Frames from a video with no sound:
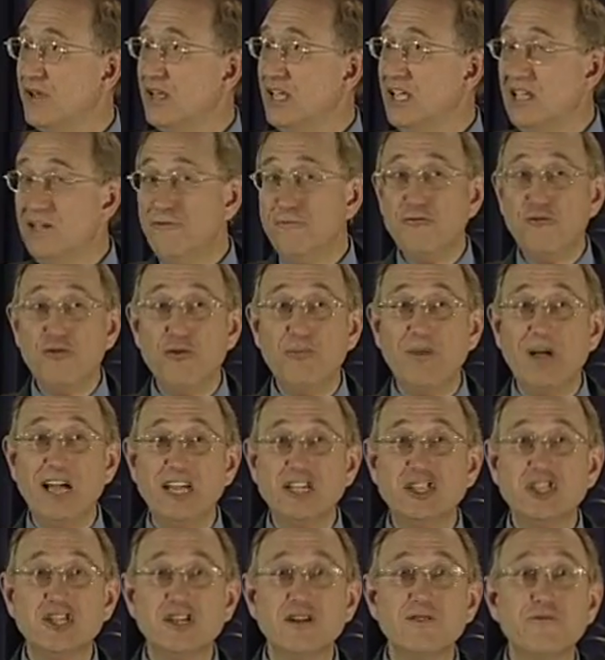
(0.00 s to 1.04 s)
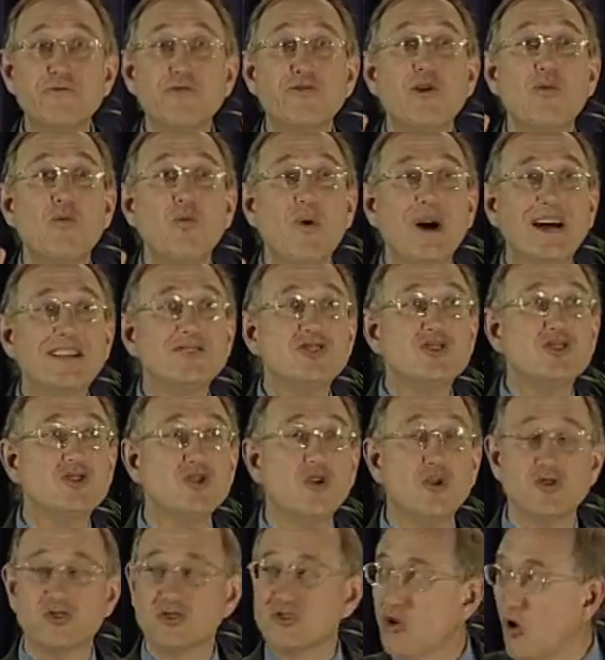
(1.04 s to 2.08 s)
information from one
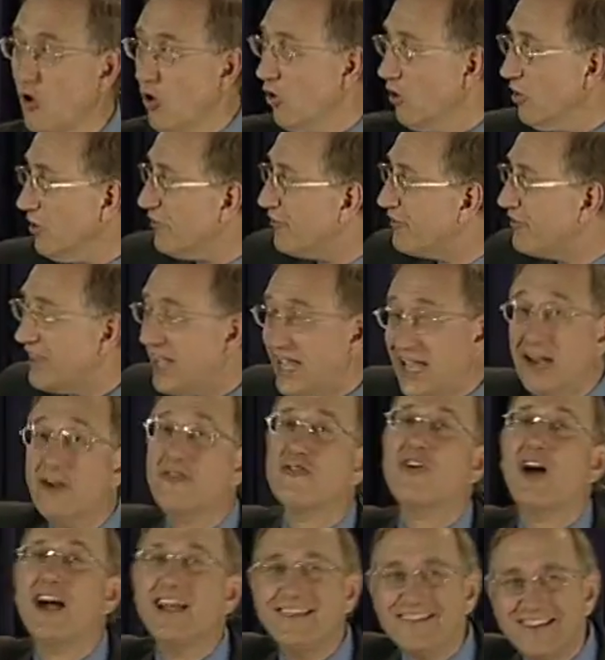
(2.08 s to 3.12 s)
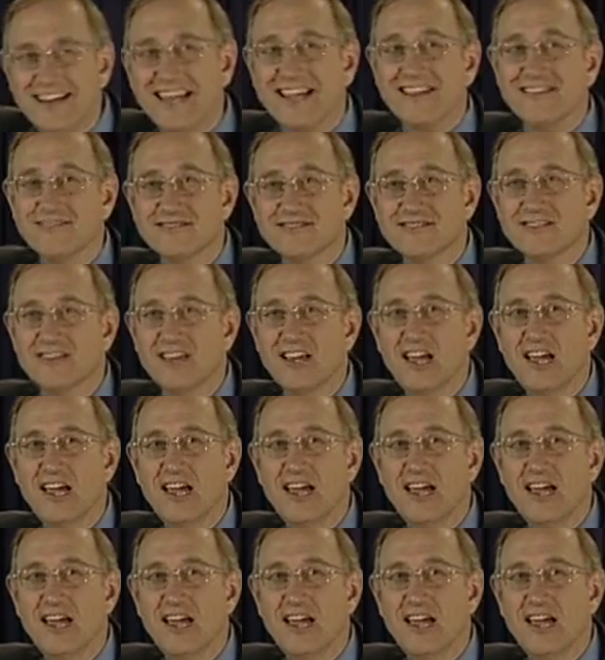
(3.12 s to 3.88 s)
source. All their writings,